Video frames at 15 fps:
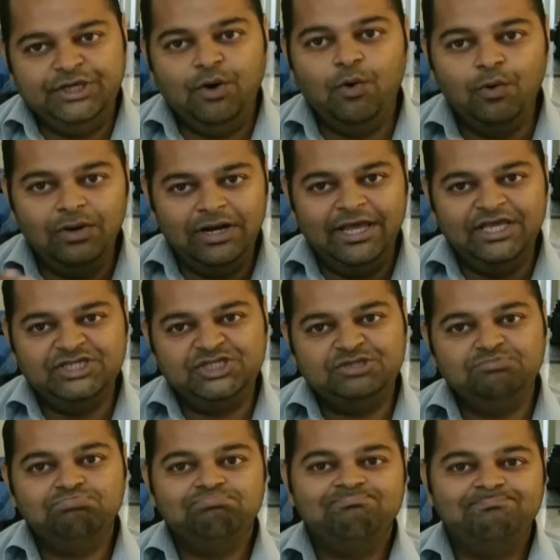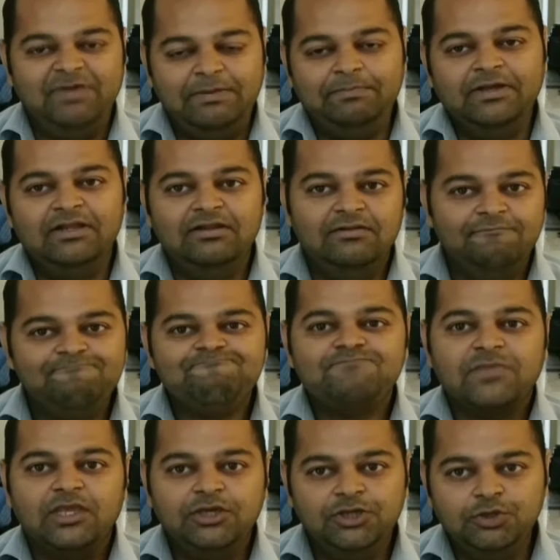old age people
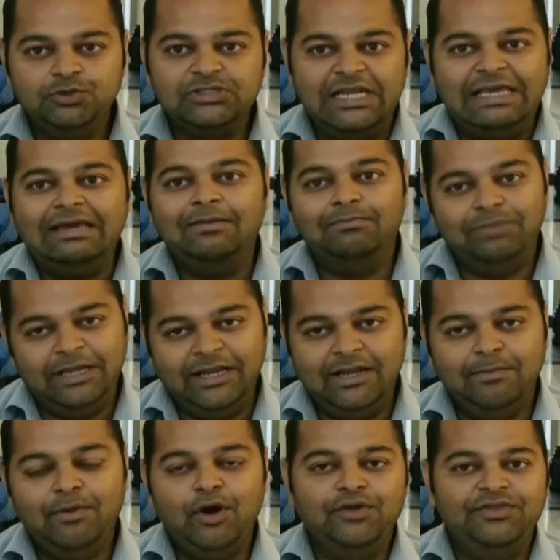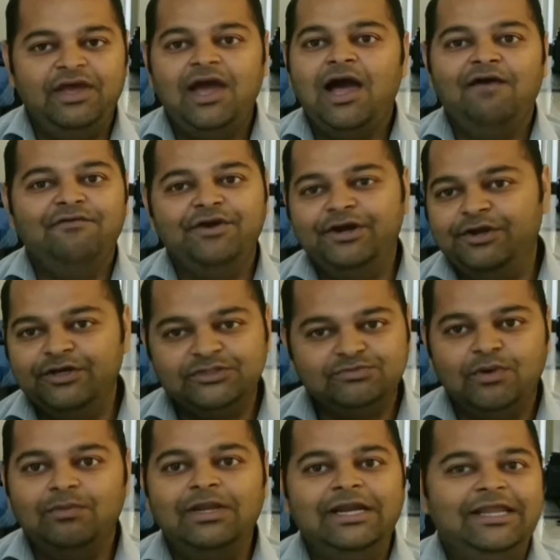usually complain about. They have reduced
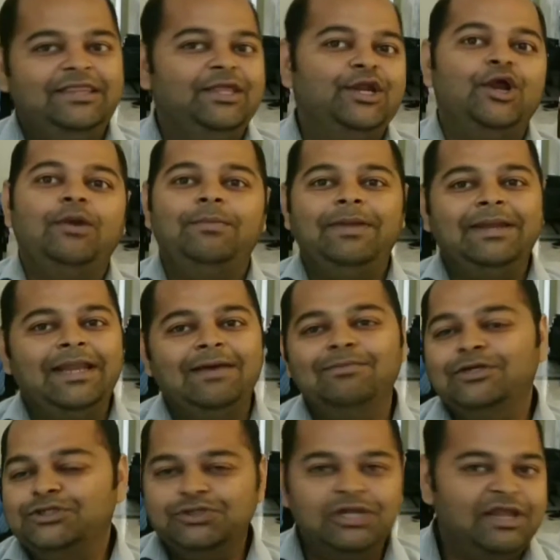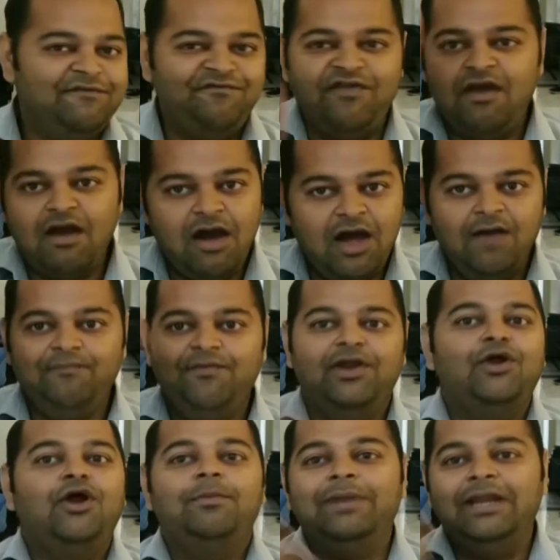mobility. They're not being able to lift their arm. They're
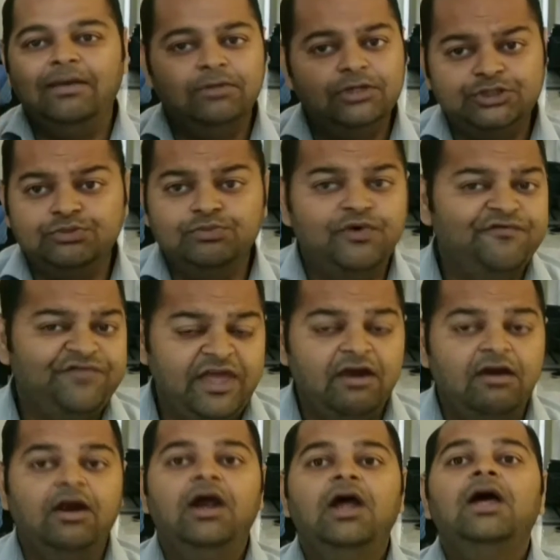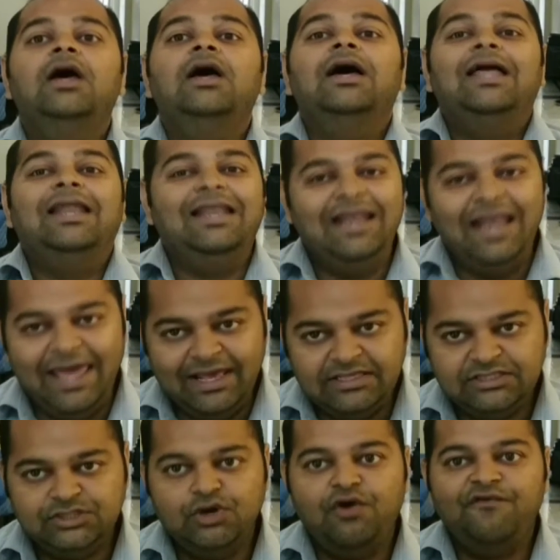not being able to move their
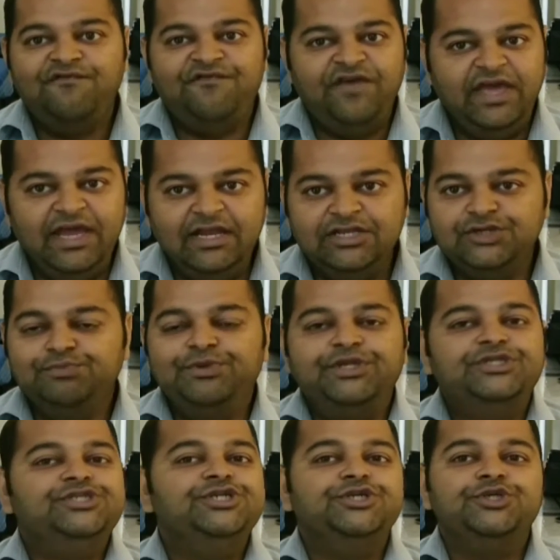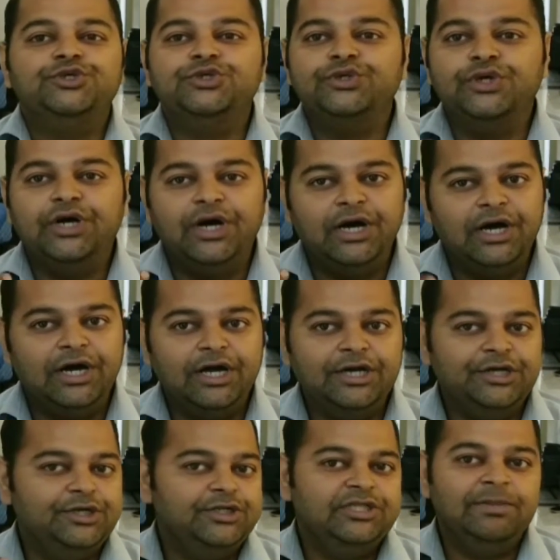legs or feet due
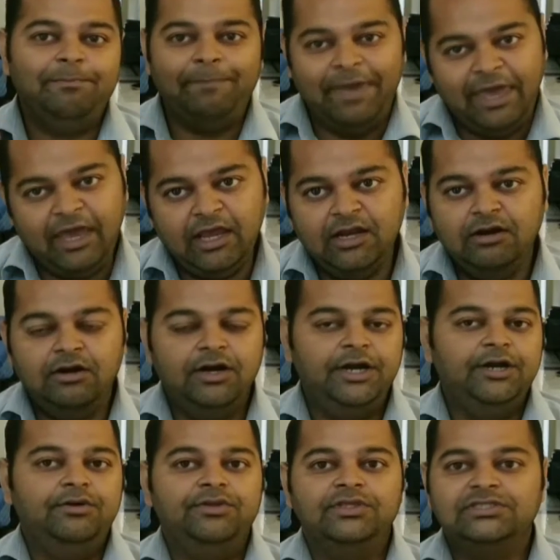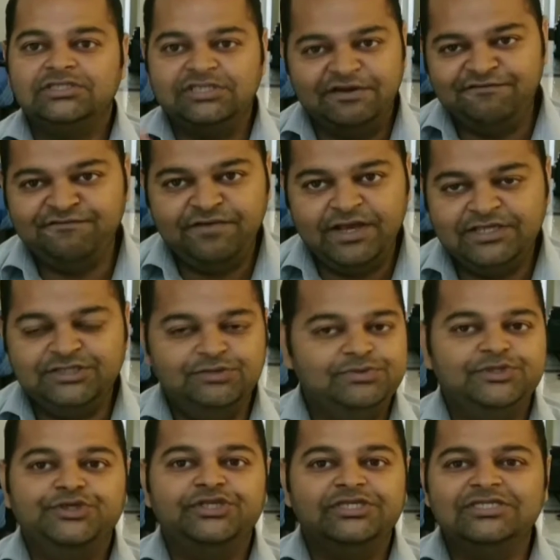to the pain or due to the stiffness.
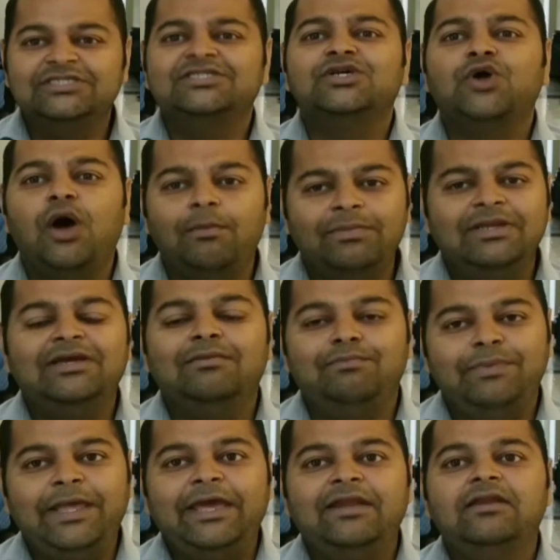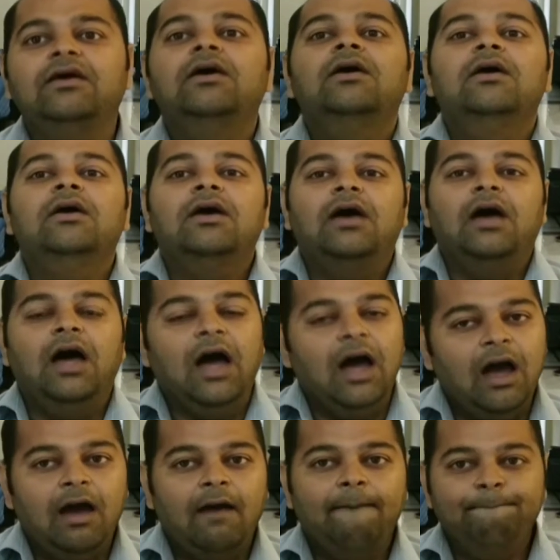This is the common complaint
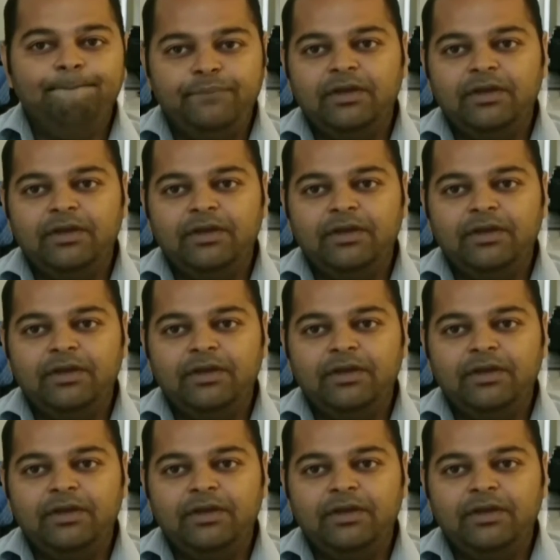by